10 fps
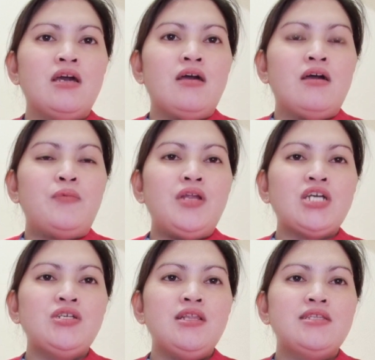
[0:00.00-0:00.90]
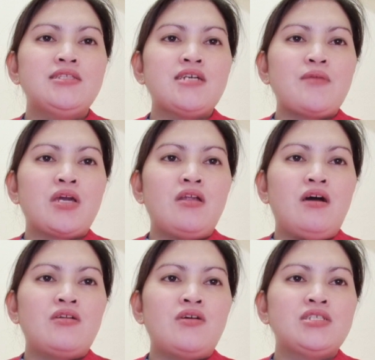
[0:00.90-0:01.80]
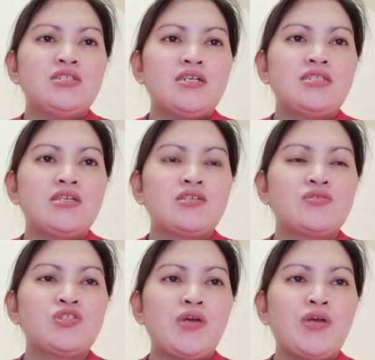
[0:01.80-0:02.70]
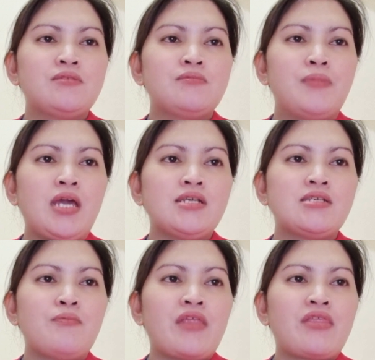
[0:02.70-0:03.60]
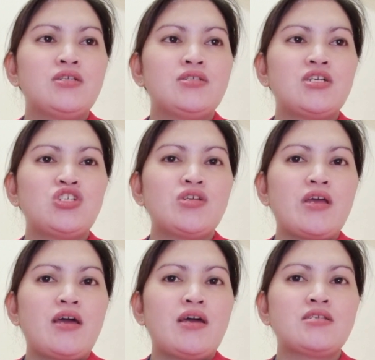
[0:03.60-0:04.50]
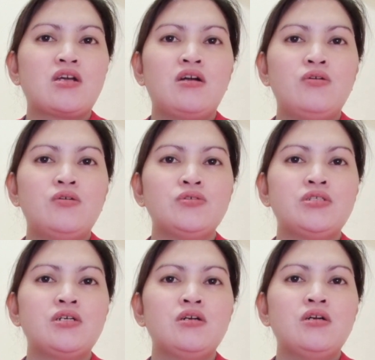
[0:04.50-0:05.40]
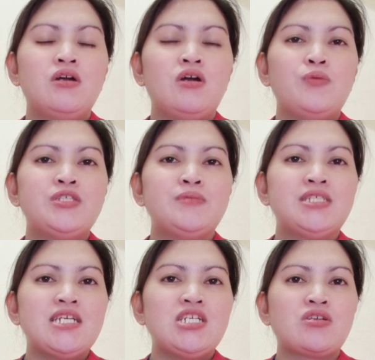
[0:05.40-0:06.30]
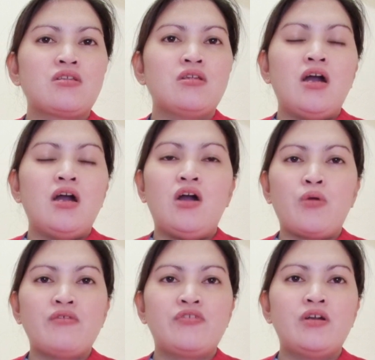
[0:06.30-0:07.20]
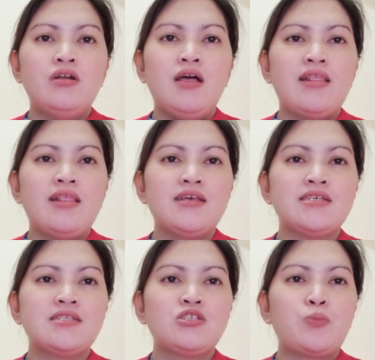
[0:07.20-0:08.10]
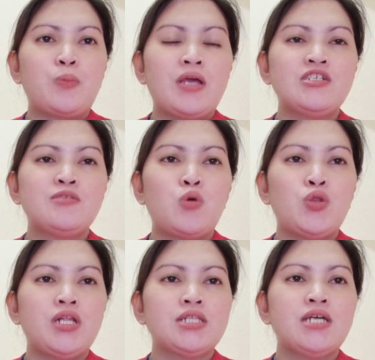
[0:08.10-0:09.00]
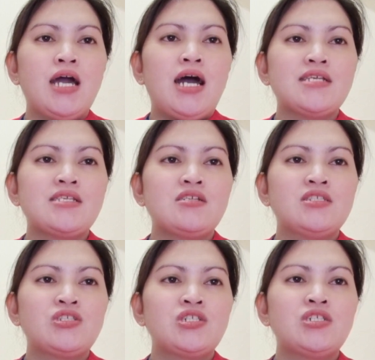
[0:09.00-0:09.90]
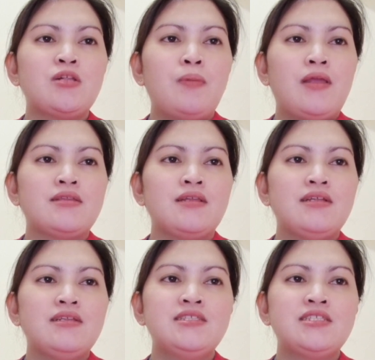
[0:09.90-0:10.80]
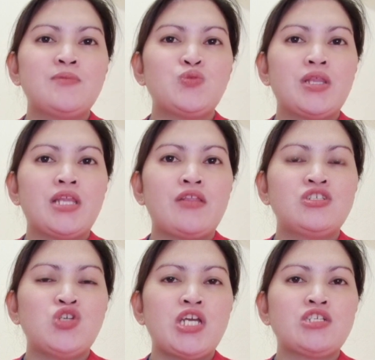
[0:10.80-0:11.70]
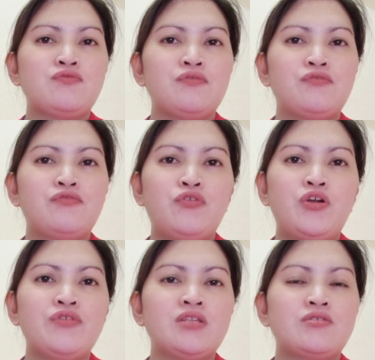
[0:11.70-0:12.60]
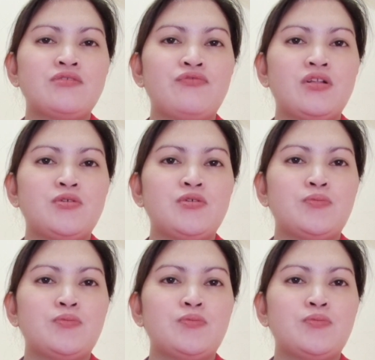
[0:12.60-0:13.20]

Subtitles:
Production lead time can auto-adjust in constraint-based methods such as cost optimization. However, unless the supplier is modeled as an internal plant, lead times will not change for vendor's volume.